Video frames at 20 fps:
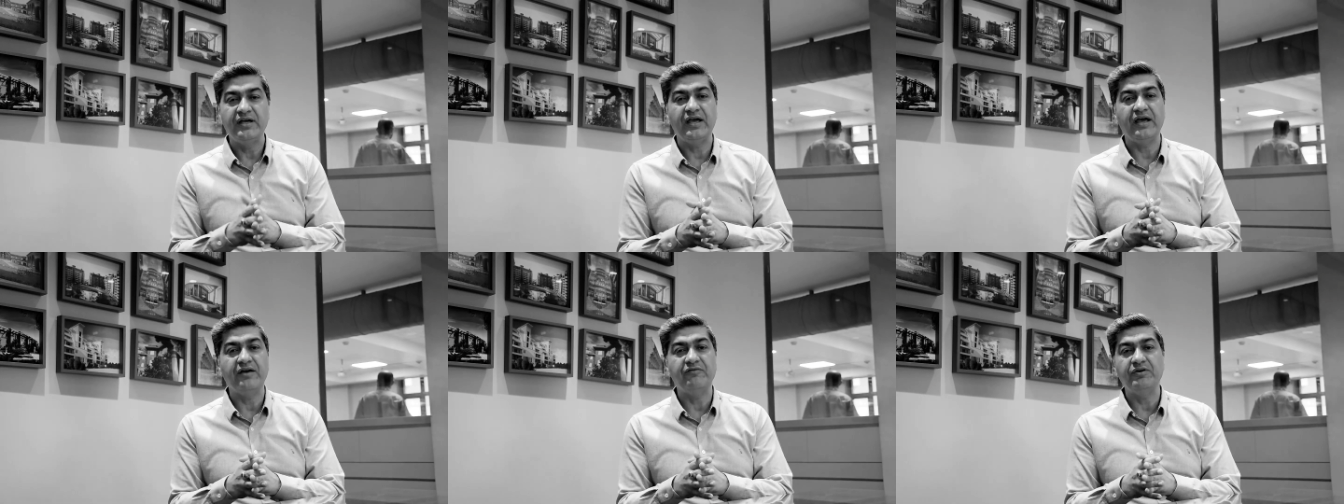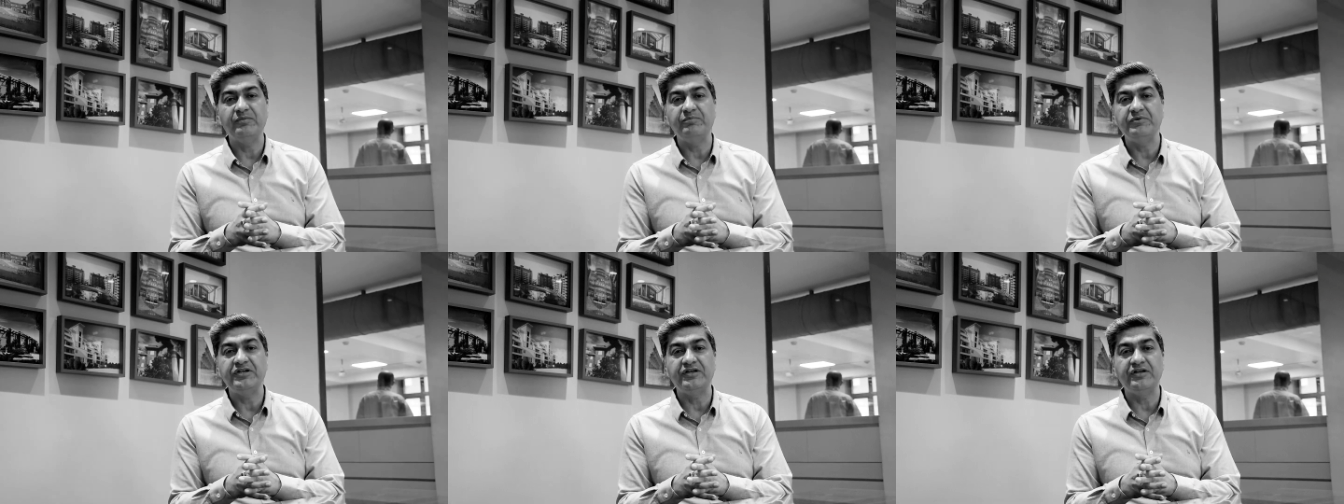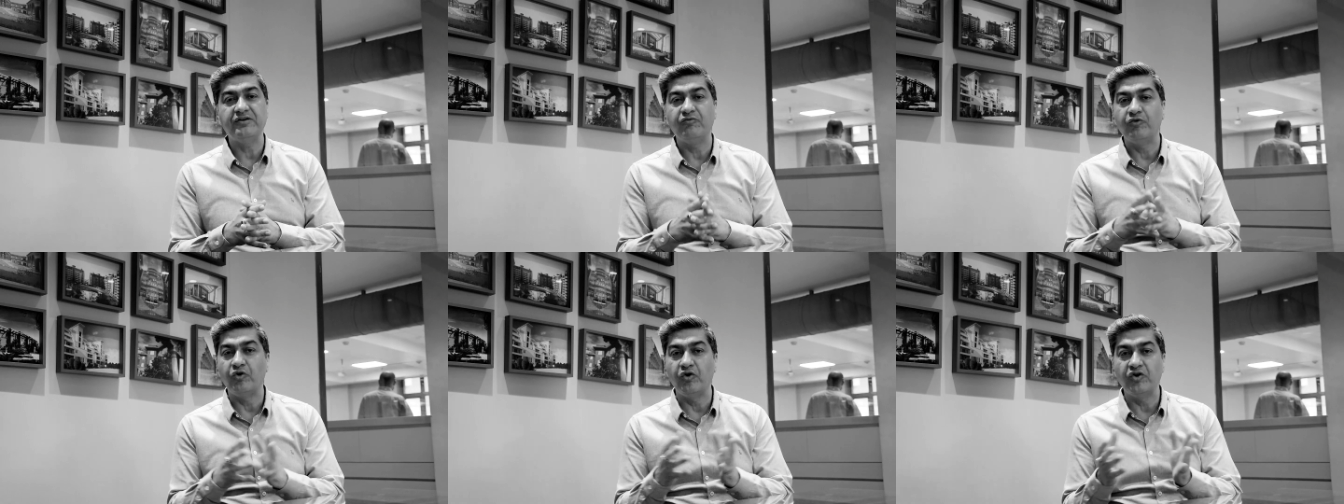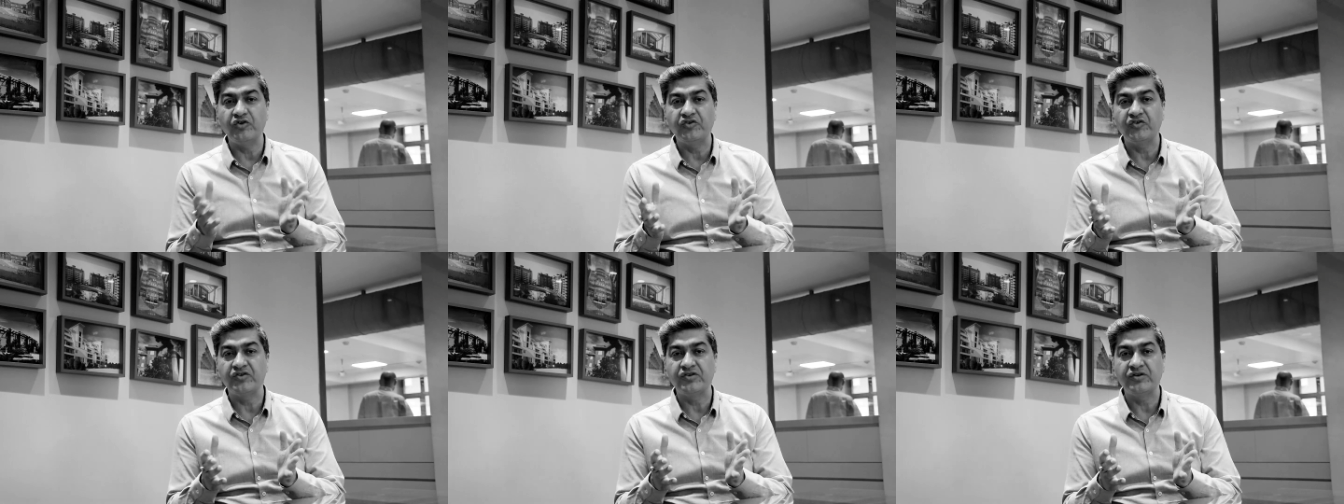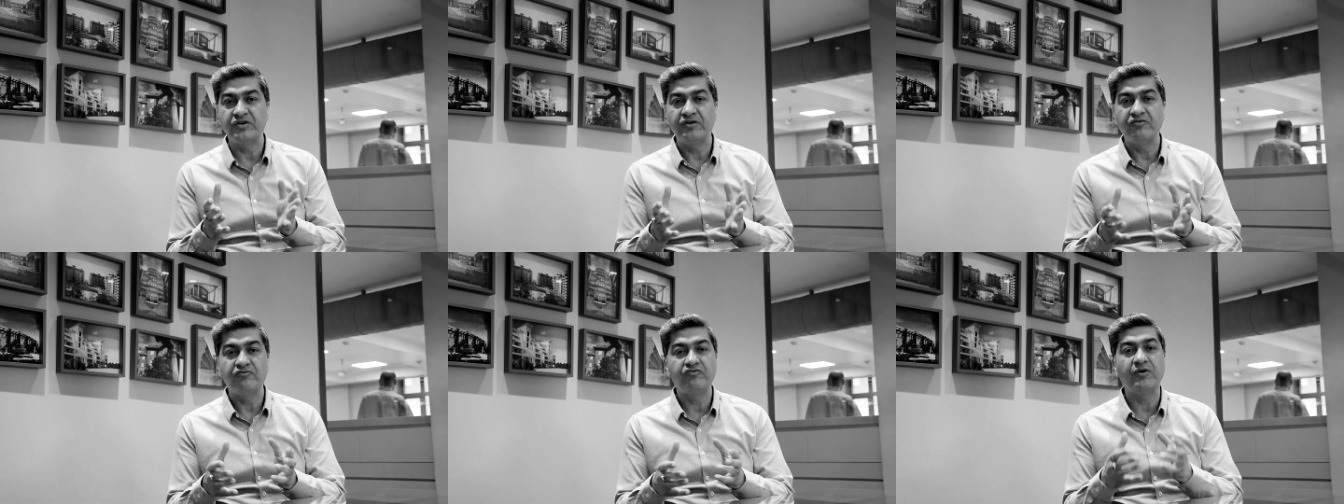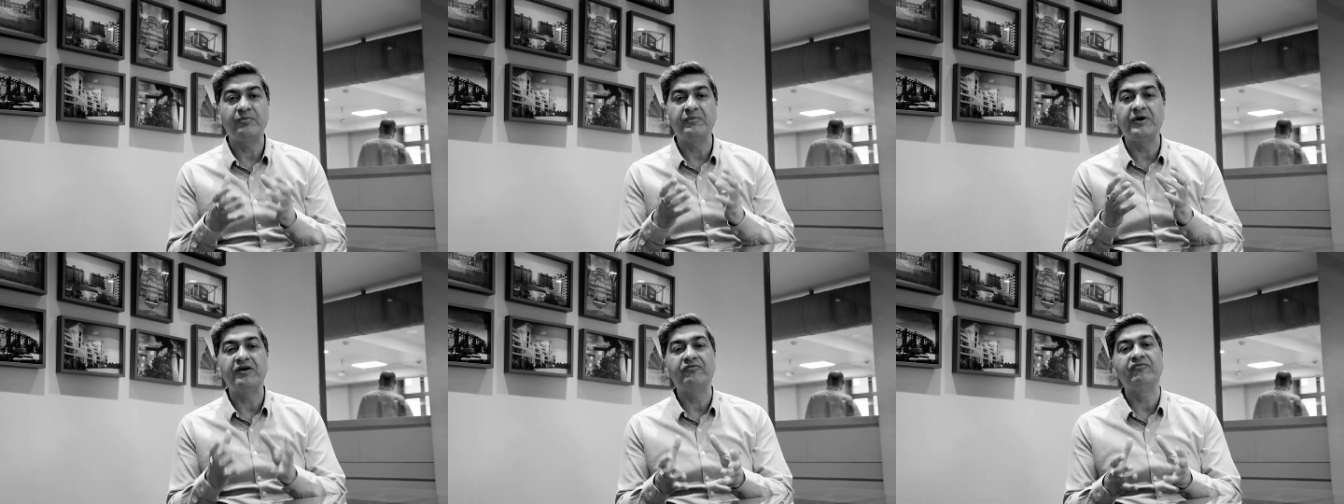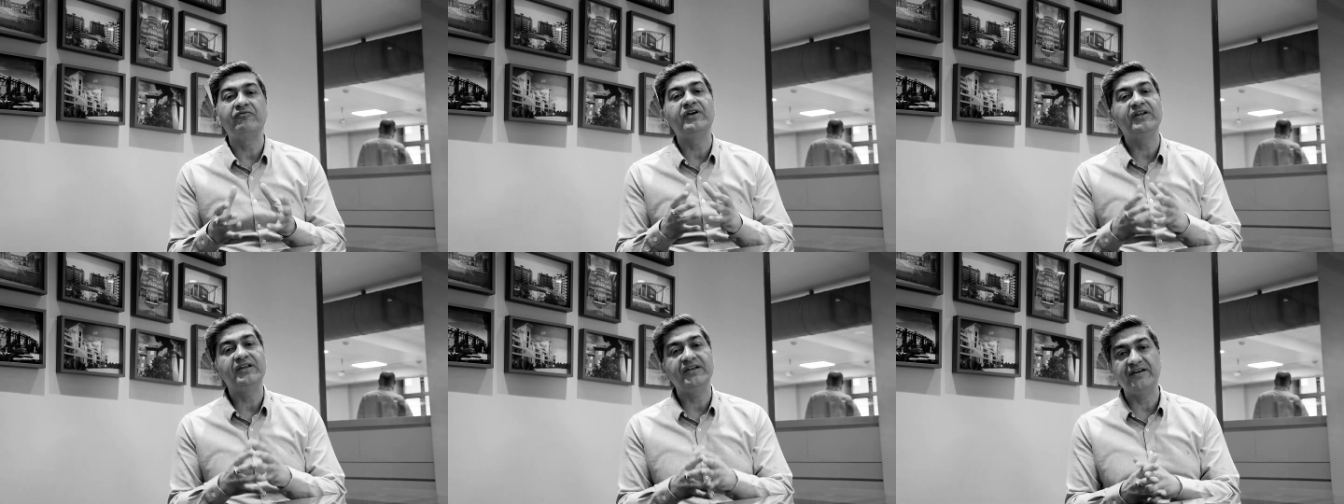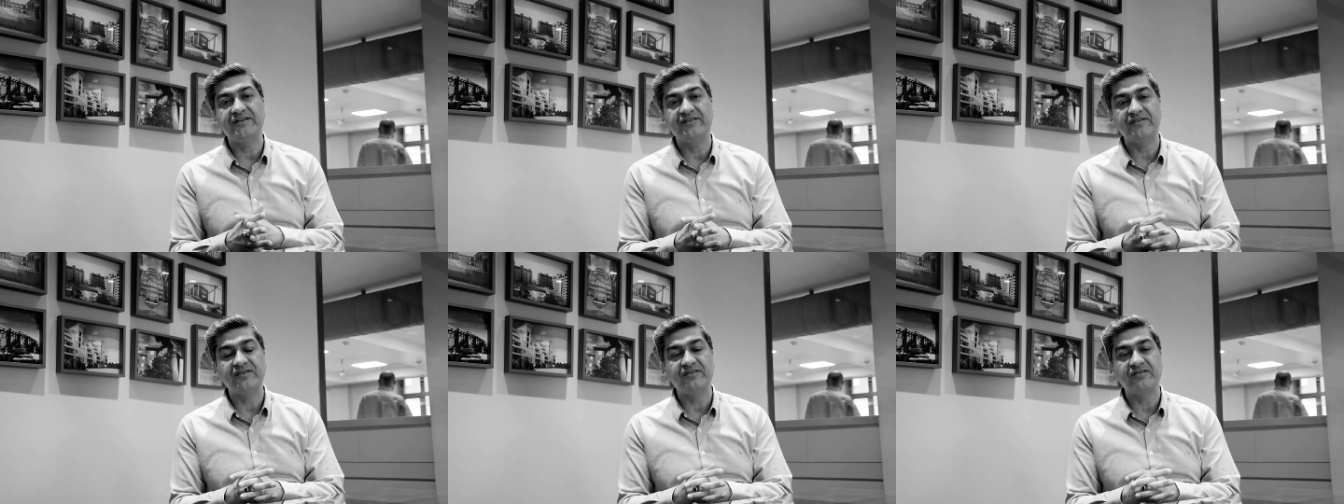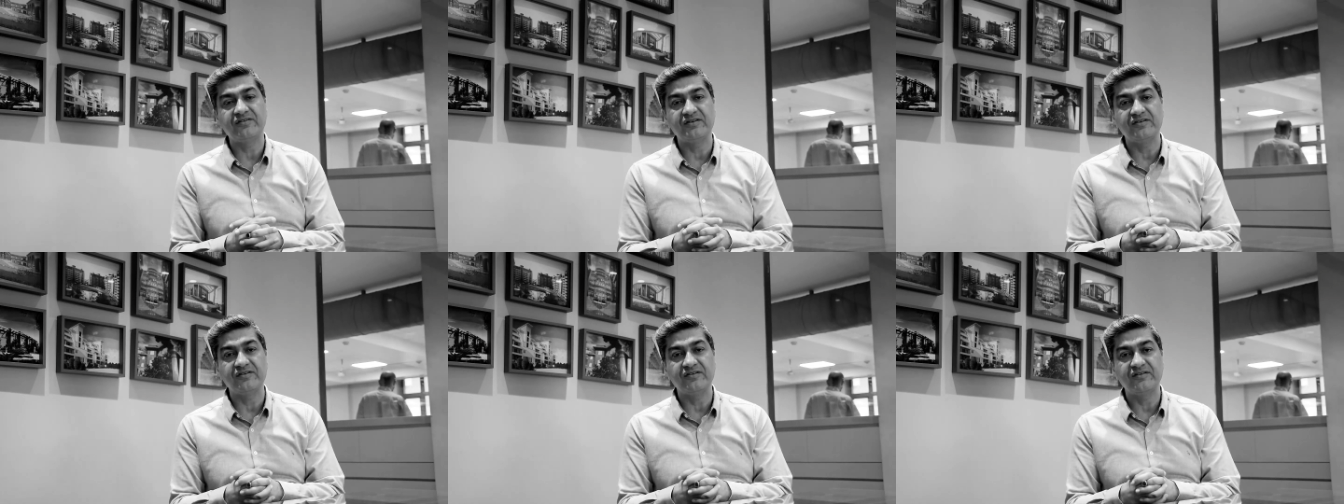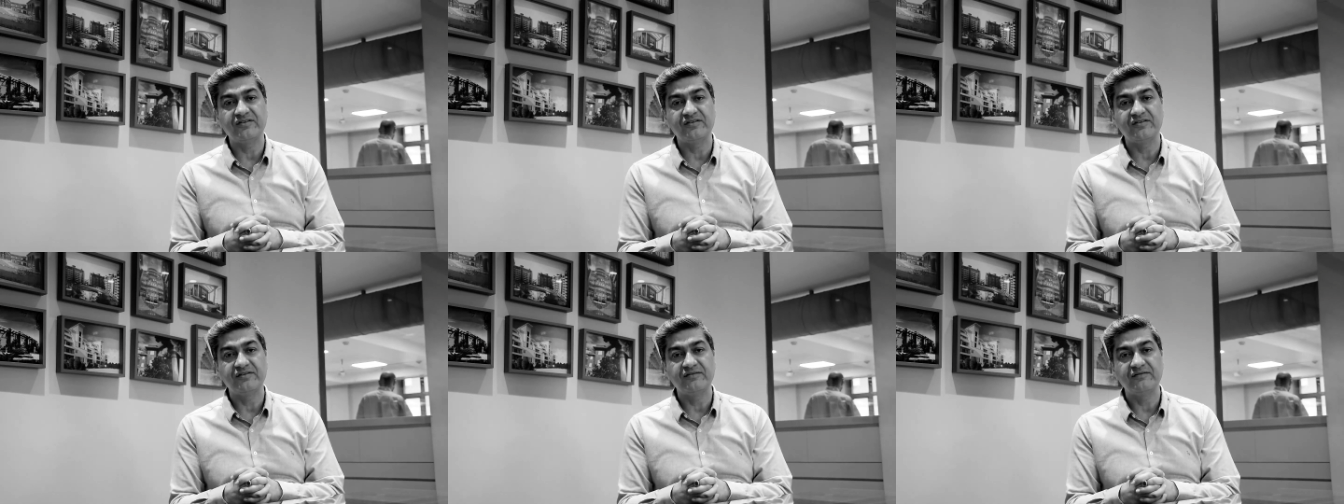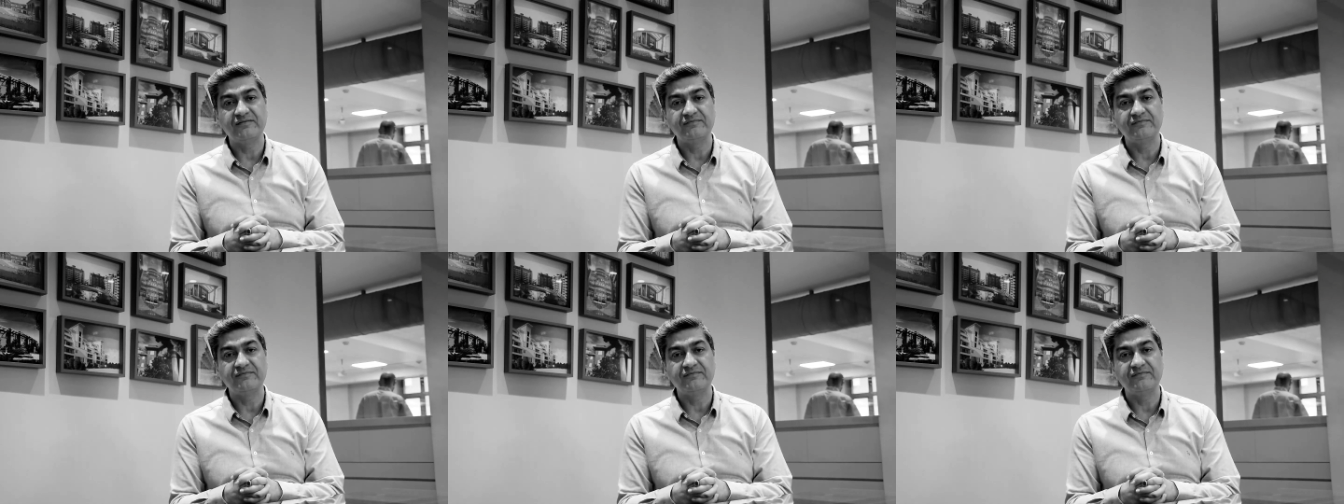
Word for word: ever be divorced from our very existence.